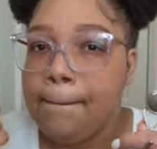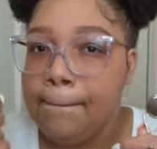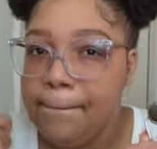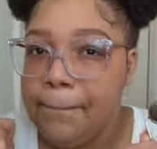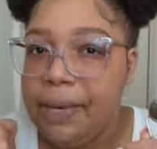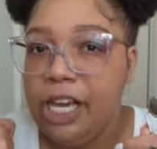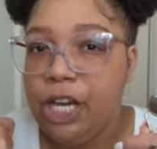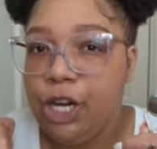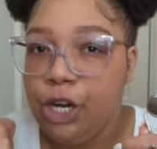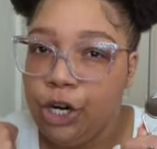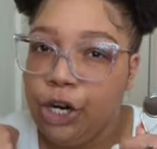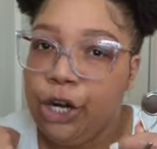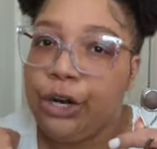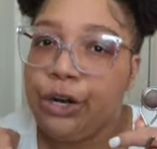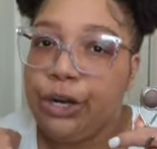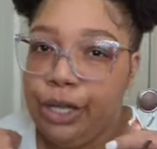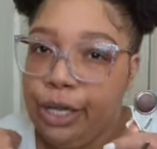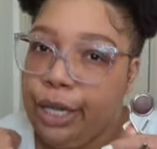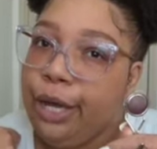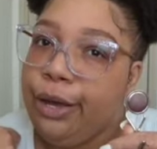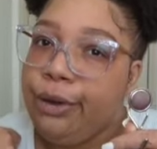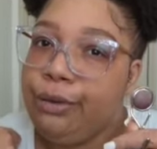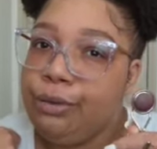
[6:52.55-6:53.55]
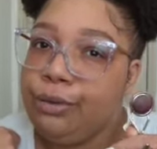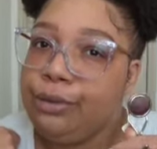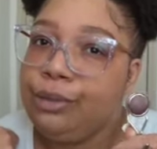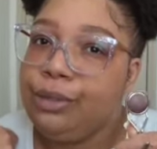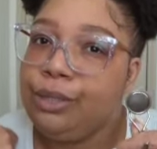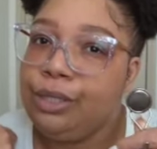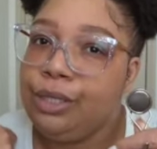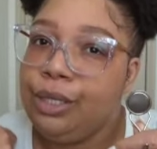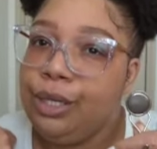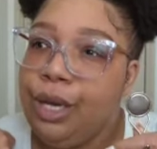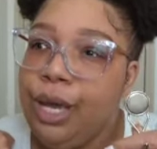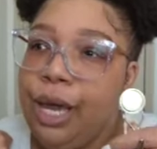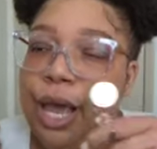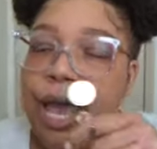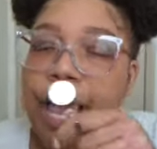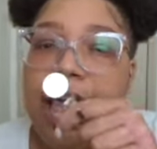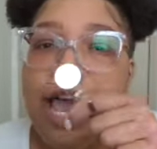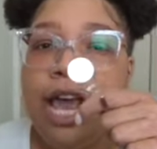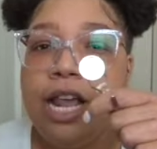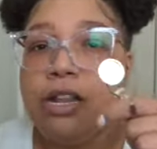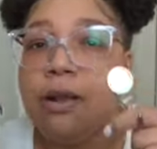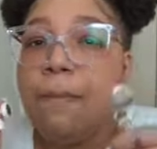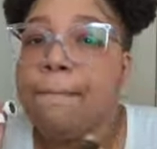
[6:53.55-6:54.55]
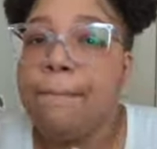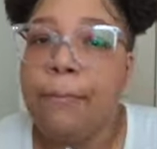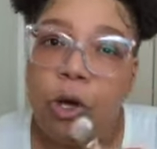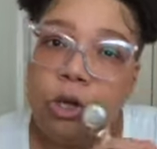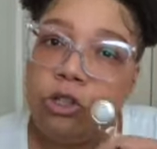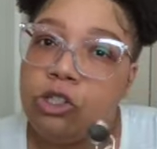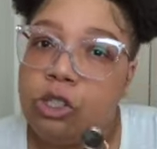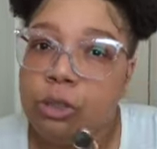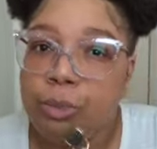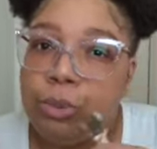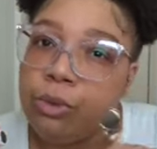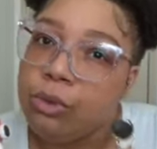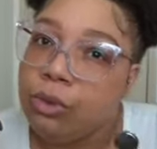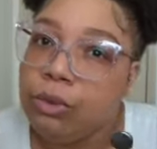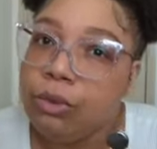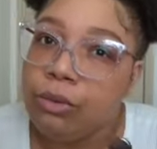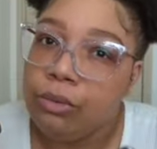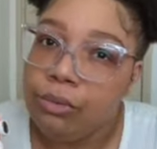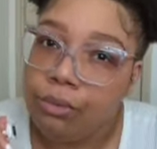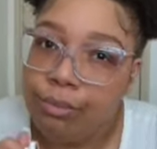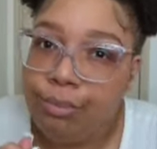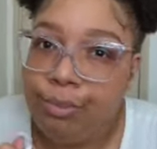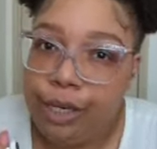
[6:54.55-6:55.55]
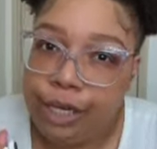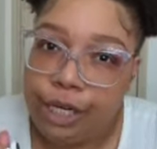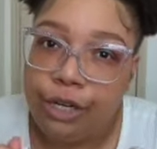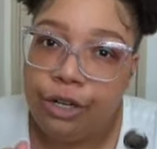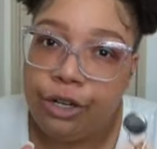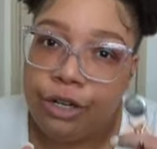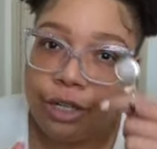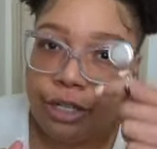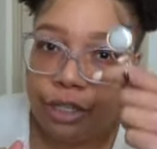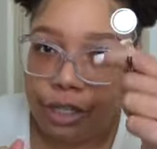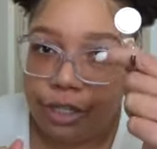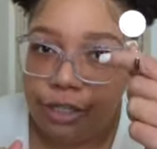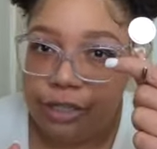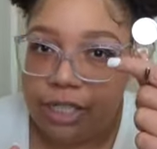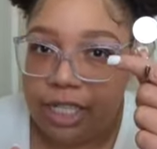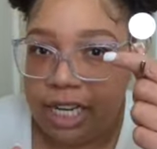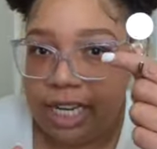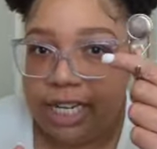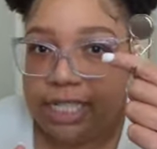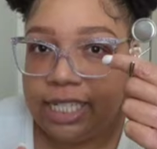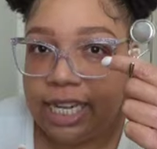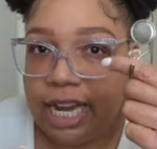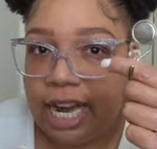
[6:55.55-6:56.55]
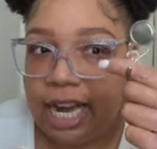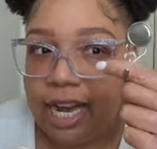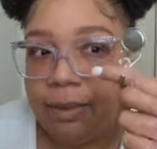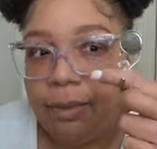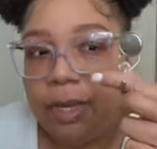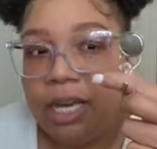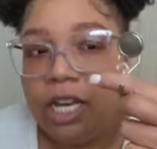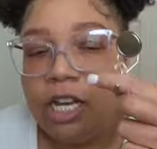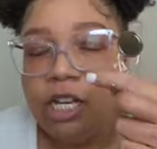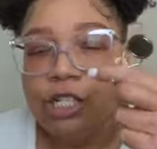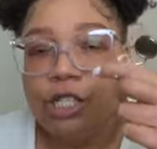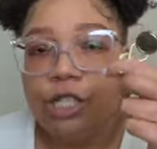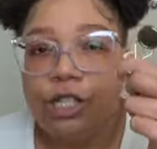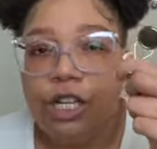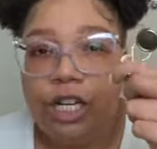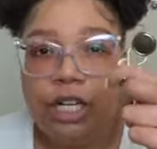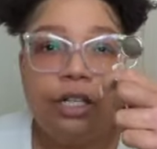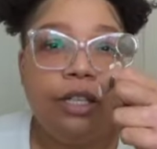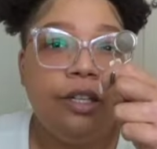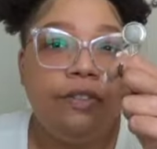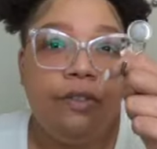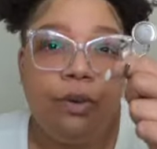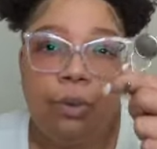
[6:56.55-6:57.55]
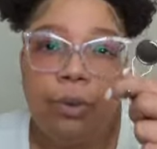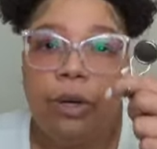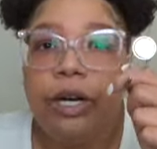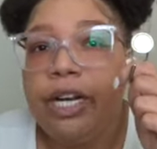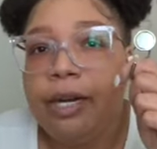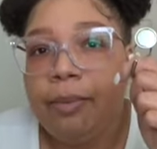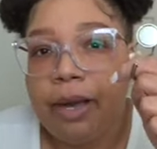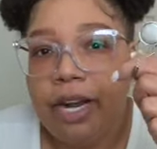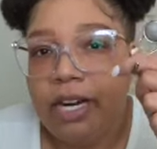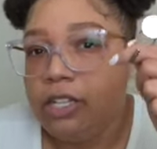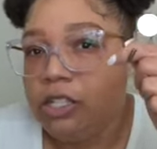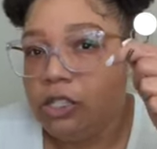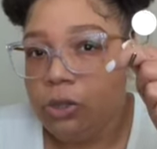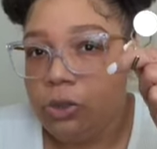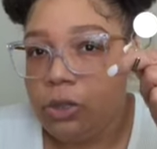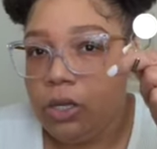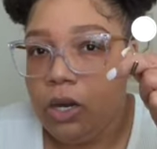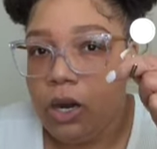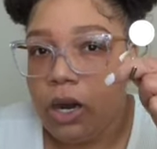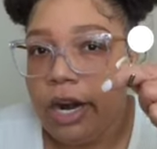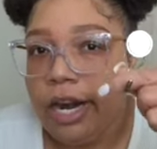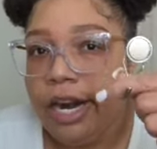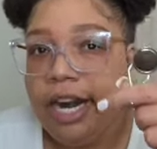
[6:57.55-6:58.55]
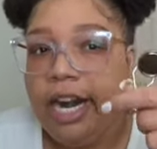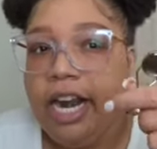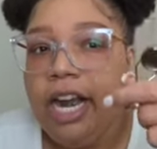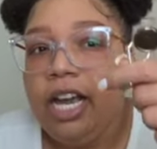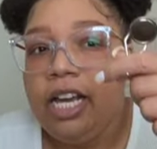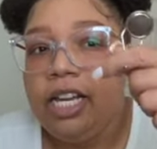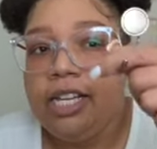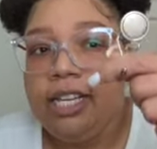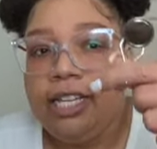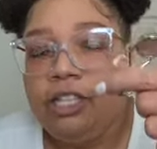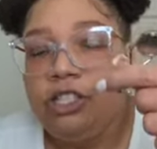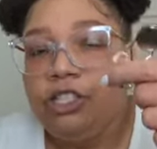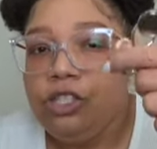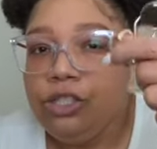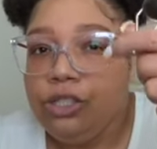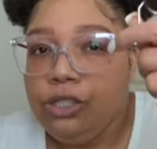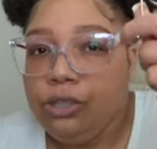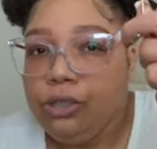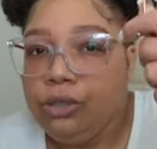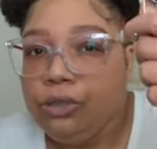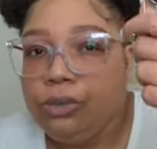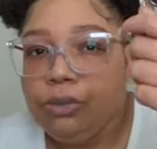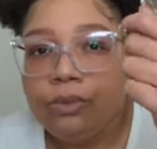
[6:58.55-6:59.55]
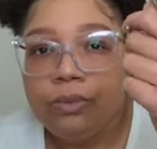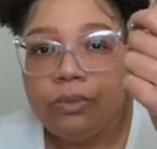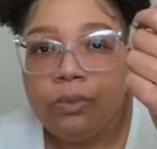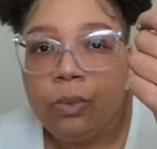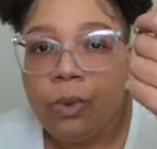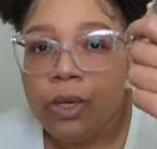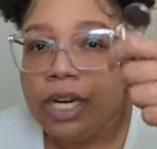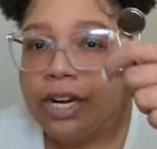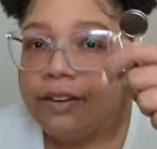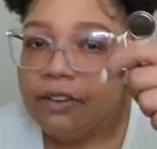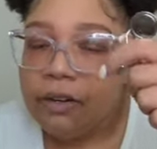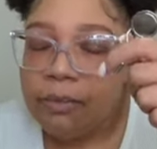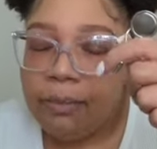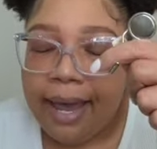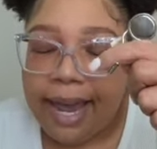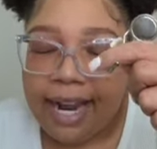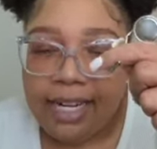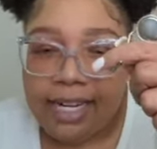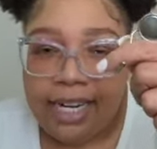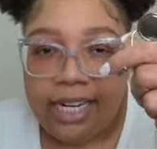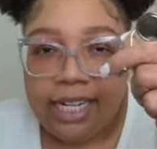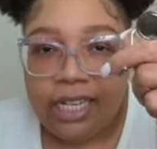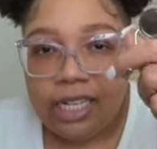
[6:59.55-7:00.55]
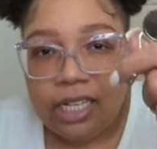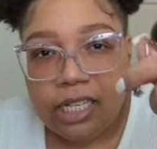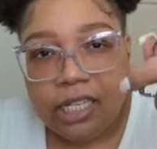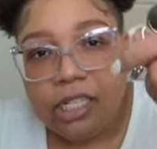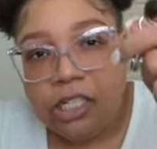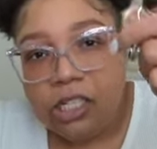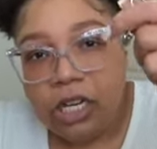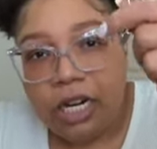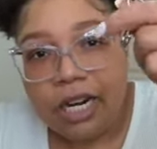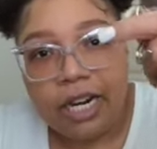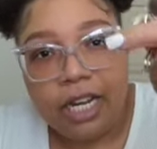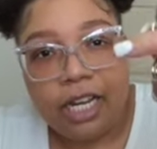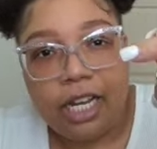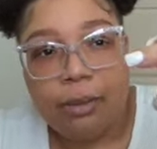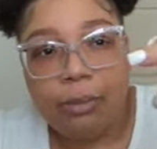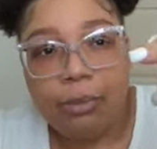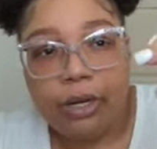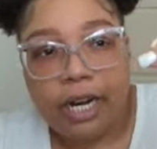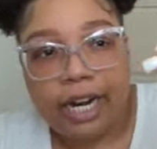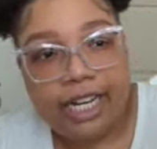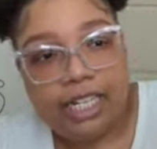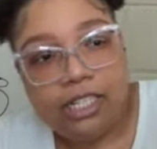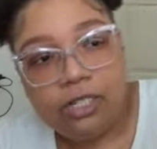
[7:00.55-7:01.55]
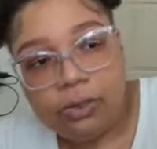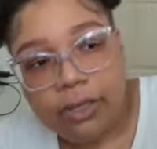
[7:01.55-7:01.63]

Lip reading: big girl clothes, in multiple big girl clothes at a time. So don't even worry about it, sweetheart. Get you whatever magnetic hooks are in your price